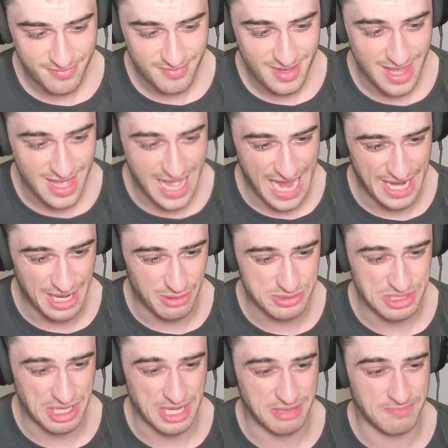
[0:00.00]
and I
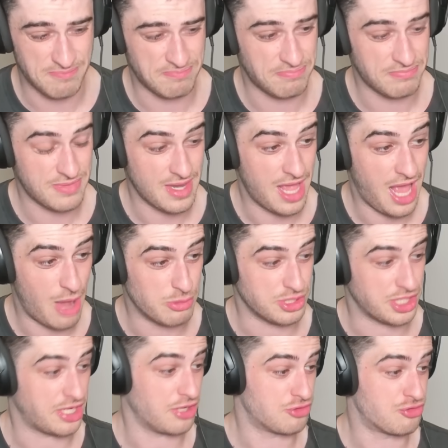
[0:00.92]
was like, I was
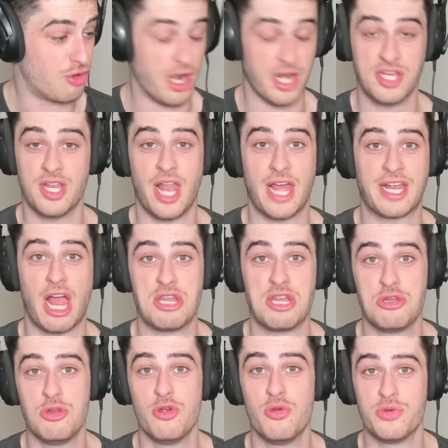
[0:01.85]
like trying to, like, I
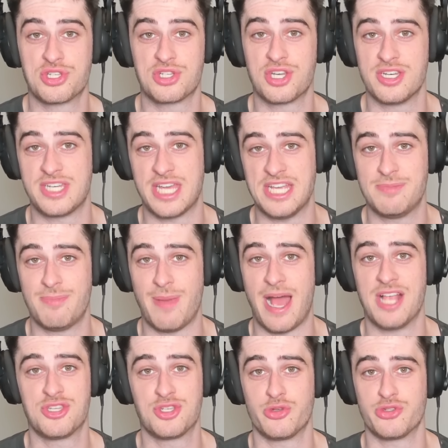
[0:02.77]
knew it was going to taste
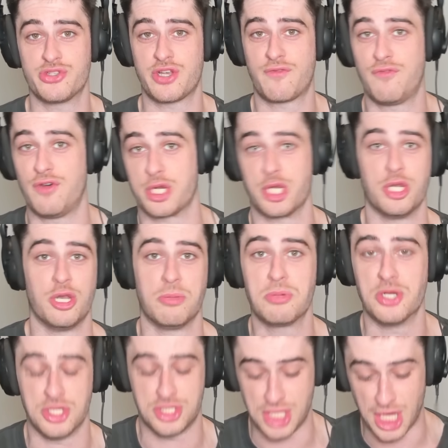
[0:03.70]
bad. So I was like, fuck it, I'm
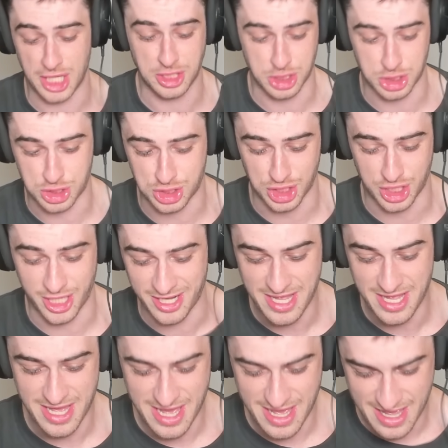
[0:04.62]
going to take this shit.
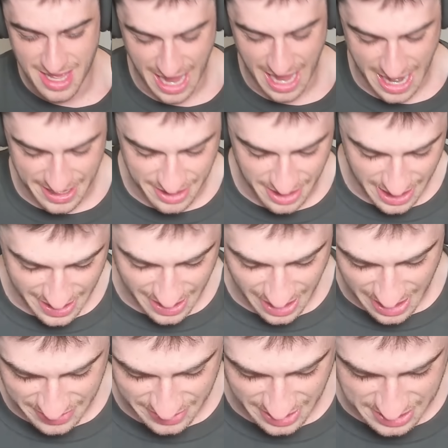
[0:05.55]
And
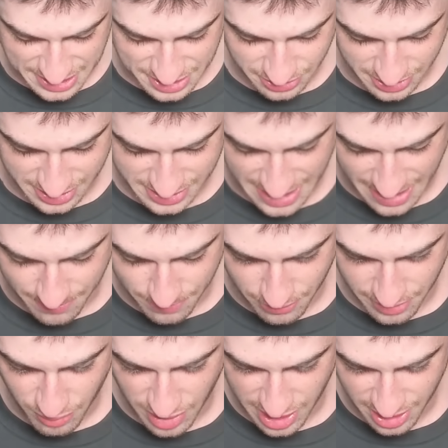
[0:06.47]
I think I took it down
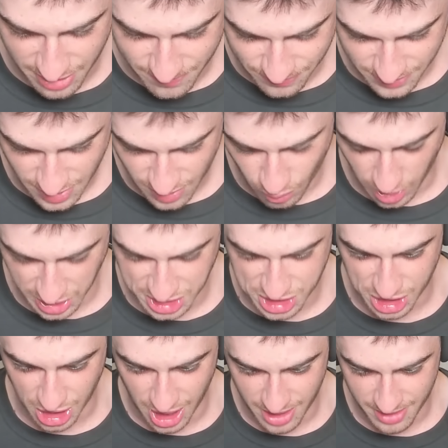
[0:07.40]
pretty well. One
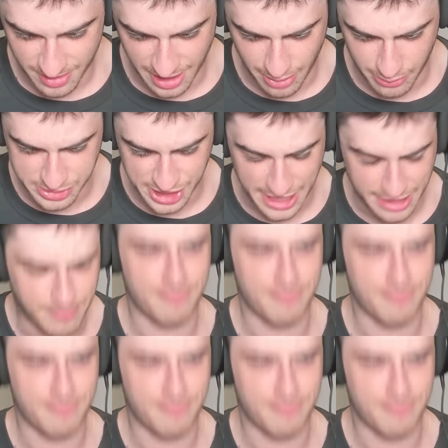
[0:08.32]
shot. I was like,